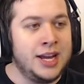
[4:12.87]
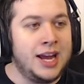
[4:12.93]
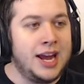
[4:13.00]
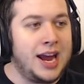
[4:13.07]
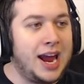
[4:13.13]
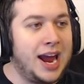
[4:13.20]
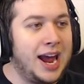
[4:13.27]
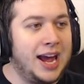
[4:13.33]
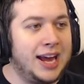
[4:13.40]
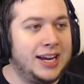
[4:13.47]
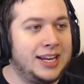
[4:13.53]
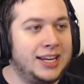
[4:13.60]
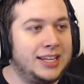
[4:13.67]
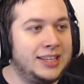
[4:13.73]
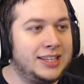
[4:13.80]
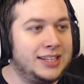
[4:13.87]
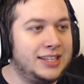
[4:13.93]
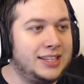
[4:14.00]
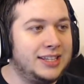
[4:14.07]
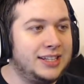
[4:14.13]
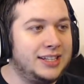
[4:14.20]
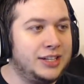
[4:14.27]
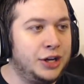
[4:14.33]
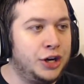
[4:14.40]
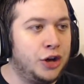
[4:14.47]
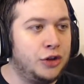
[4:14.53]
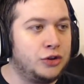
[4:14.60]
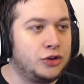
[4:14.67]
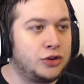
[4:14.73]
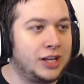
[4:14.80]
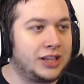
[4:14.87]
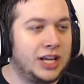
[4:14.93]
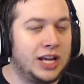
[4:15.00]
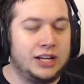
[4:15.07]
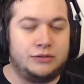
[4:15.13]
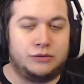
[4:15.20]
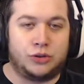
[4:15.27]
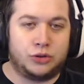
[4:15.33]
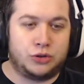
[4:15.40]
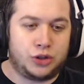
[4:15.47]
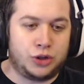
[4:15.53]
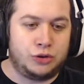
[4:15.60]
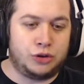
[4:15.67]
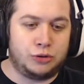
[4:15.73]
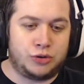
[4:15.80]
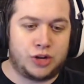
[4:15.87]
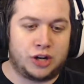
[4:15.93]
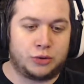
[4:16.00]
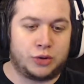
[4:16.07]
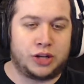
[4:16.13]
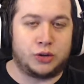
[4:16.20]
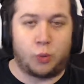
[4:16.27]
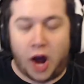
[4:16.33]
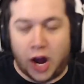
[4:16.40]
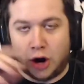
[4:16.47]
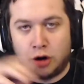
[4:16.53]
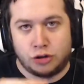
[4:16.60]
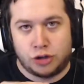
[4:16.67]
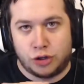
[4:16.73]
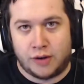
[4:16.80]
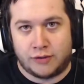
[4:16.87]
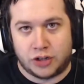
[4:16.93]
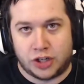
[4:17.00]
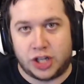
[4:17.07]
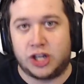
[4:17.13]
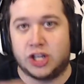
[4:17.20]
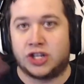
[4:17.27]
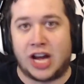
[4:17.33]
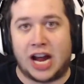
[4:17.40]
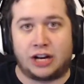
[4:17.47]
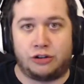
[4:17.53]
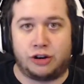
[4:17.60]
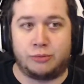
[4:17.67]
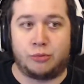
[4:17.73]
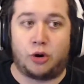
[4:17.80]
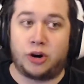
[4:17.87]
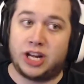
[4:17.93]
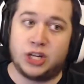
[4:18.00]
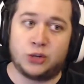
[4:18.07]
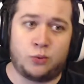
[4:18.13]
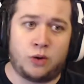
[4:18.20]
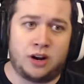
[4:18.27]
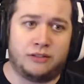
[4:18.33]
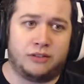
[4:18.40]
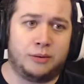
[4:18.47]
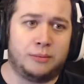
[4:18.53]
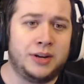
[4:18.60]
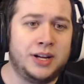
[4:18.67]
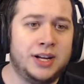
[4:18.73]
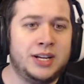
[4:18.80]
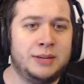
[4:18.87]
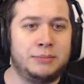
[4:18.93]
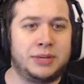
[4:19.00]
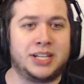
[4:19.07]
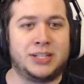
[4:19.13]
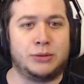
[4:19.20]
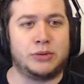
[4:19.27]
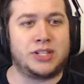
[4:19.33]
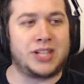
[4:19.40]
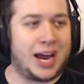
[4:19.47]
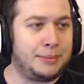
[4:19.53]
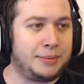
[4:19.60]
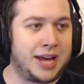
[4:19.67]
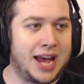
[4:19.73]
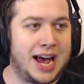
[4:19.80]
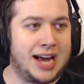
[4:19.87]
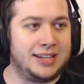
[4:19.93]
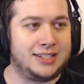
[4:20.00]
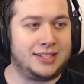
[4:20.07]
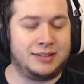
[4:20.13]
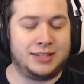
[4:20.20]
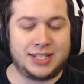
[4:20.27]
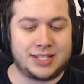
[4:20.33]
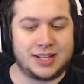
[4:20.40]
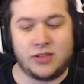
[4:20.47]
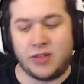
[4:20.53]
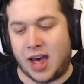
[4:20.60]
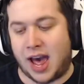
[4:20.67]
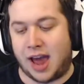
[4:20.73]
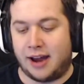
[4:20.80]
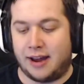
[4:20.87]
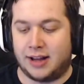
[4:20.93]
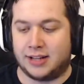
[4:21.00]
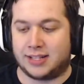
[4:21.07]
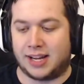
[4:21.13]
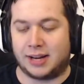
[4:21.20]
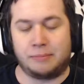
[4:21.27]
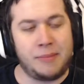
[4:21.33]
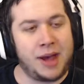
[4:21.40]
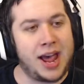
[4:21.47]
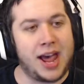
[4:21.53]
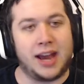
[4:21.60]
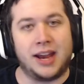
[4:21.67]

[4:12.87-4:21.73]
And you know, there's like the those YouTube channels with these. Why don't you ever see this actor anymore? And he's one of them because he was typecast and this and that. And it's like, man.